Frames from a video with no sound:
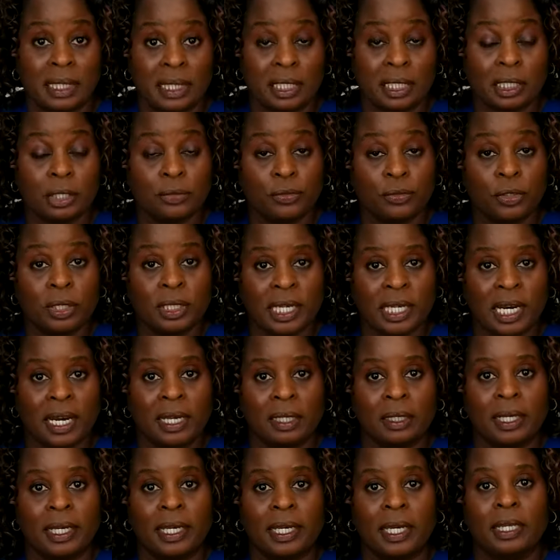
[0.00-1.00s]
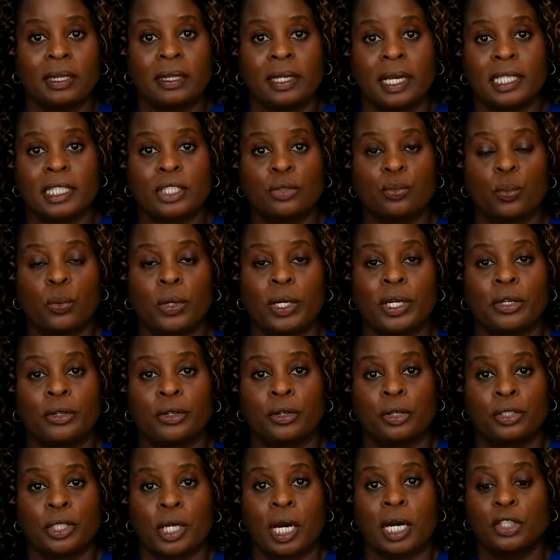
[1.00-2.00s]
D is for dilate, and that's where
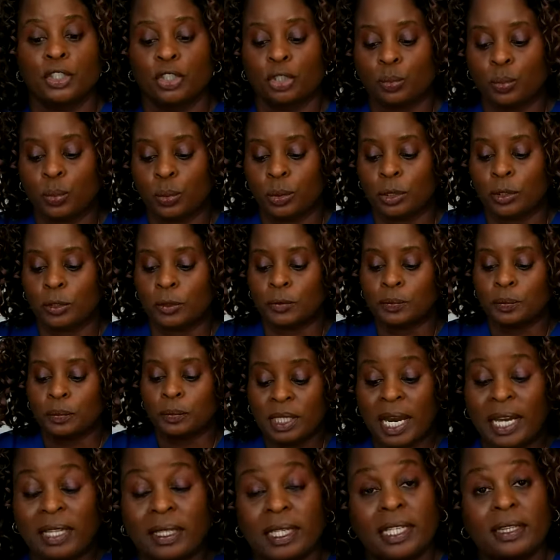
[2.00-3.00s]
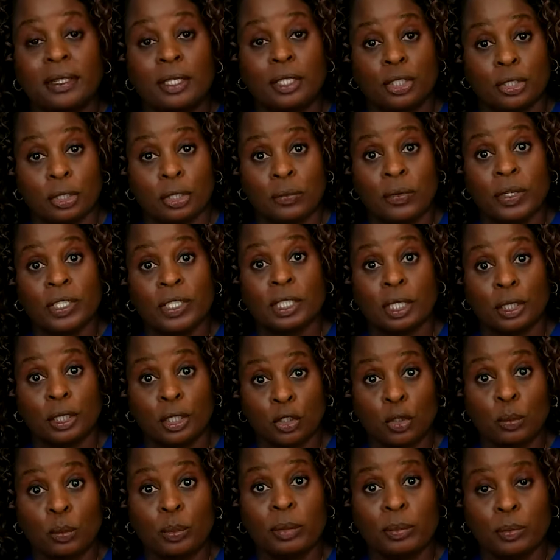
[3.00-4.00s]
your doctor will dilate the cervix a
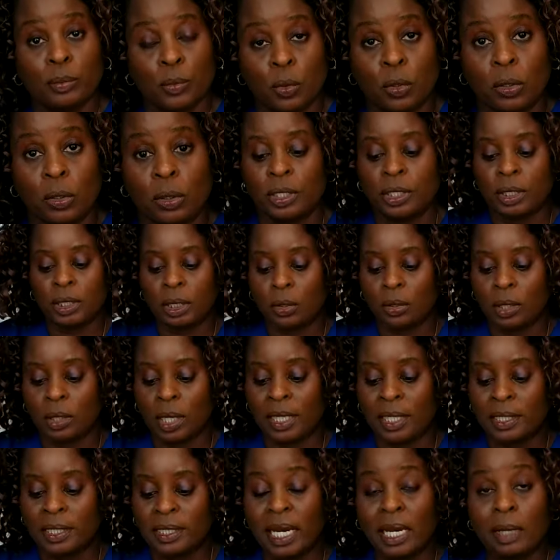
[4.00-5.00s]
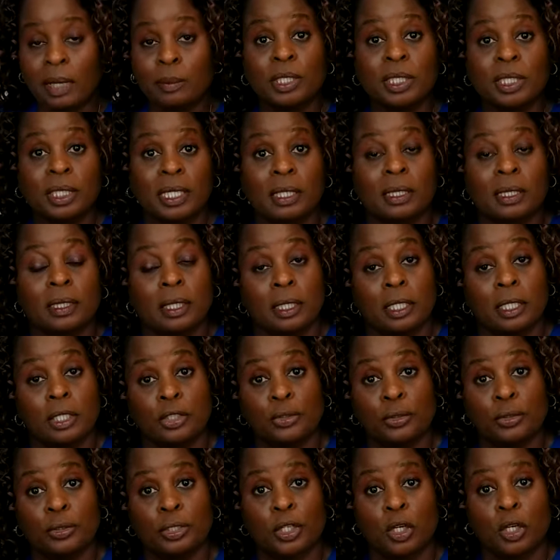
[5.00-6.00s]
little bit more. So a lot of times to get the
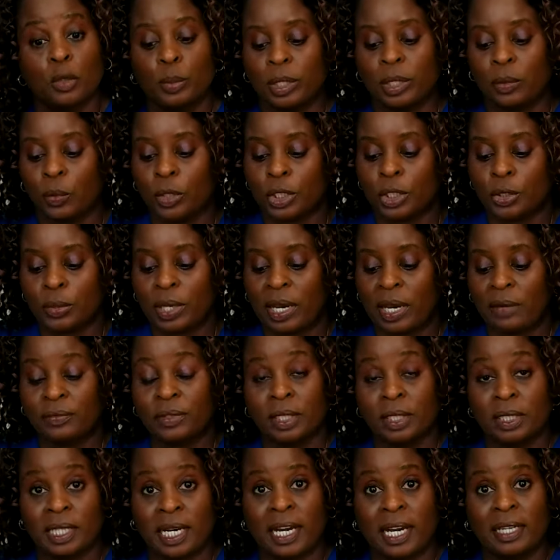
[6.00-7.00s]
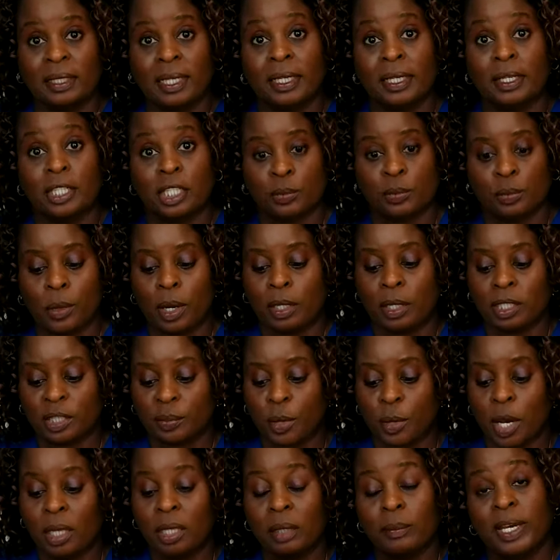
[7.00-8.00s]
hysteroscope in, we do have to dilate a
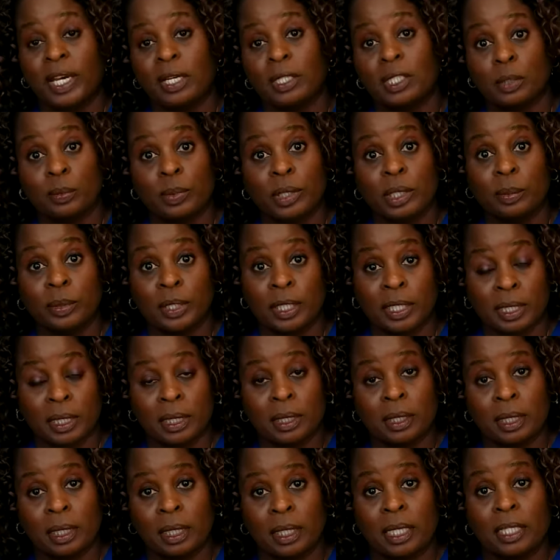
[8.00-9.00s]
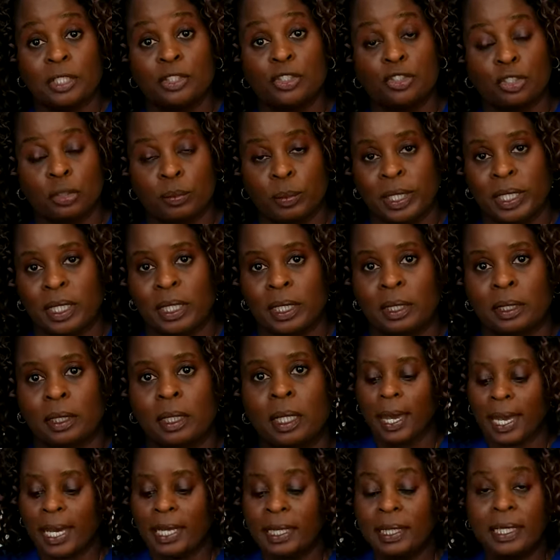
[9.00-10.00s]
small amount to be able to get the instrument in.
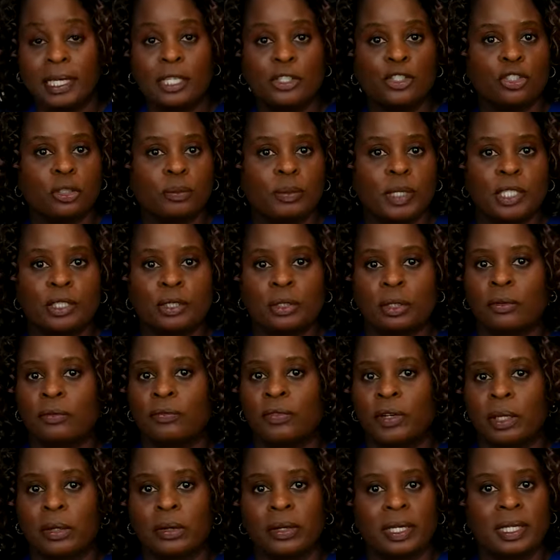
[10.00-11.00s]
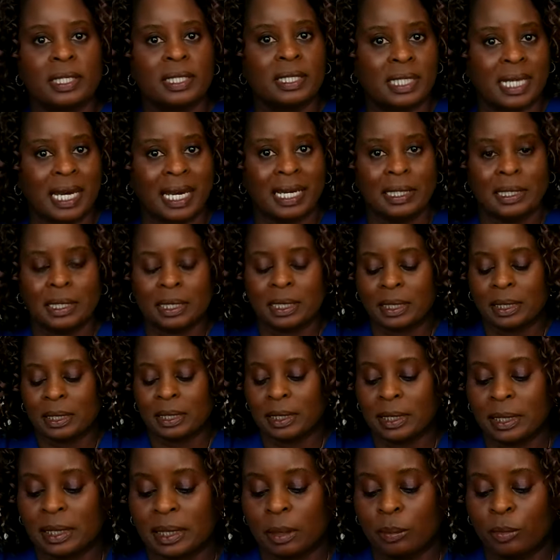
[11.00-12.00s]
And the instruments are various sizes.
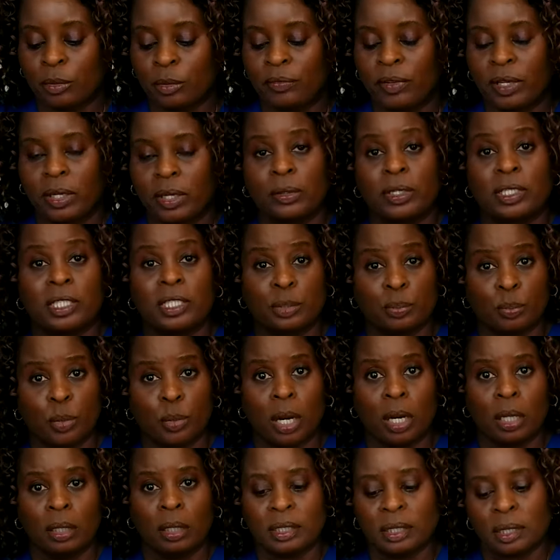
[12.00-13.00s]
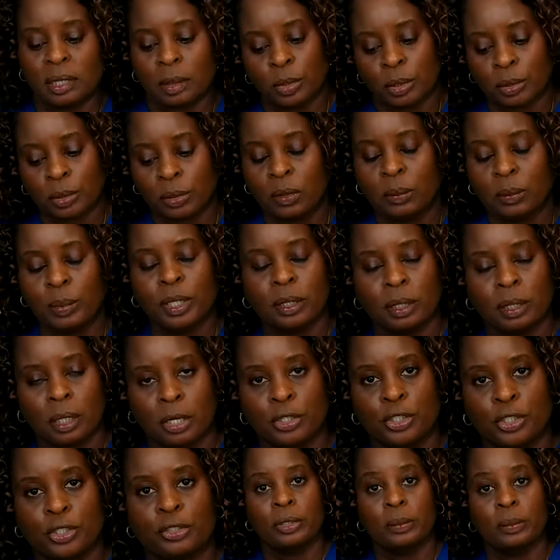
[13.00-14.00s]
Some are very small, some a little bit
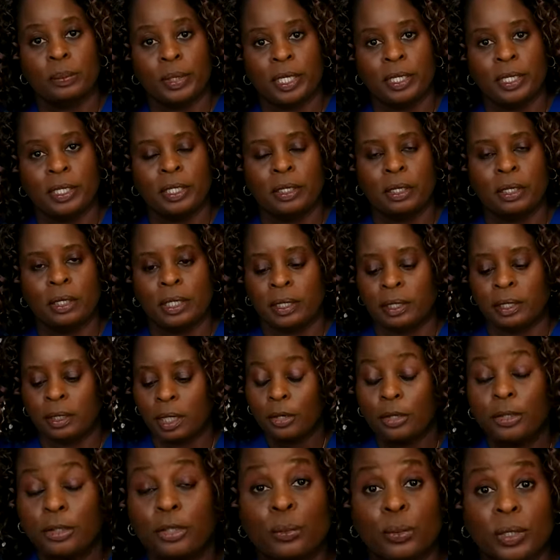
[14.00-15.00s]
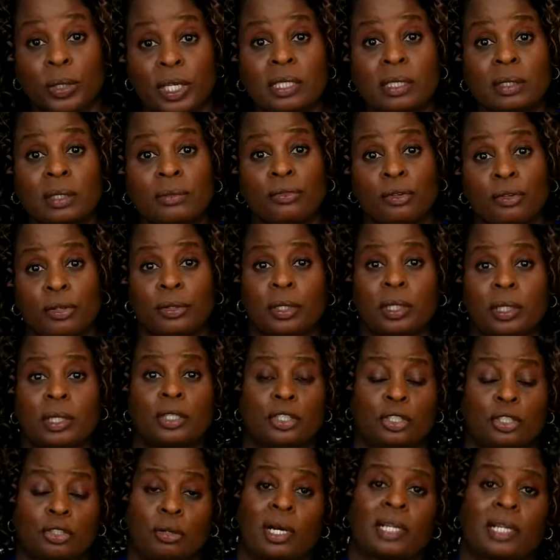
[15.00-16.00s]
larger, depending on the reason for the
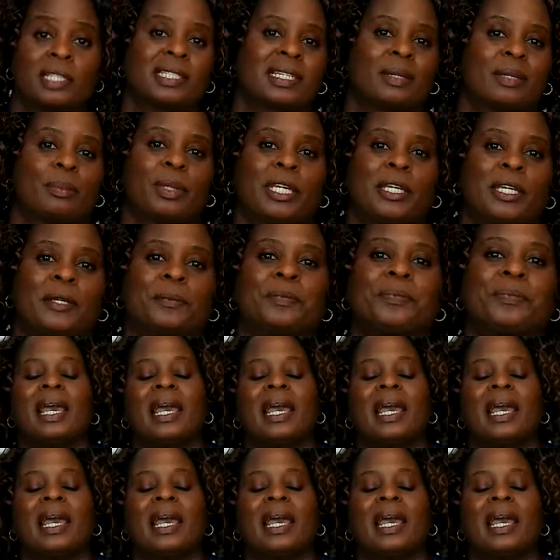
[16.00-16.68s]
hysteroscopy.